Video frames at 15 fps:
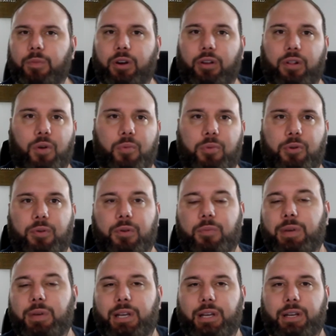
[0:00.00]
global would
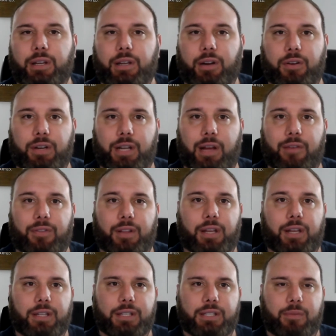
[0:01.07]
be you know
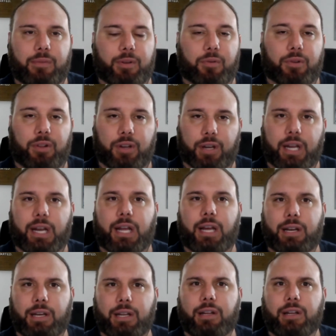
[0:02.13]
definitely in something we're looking at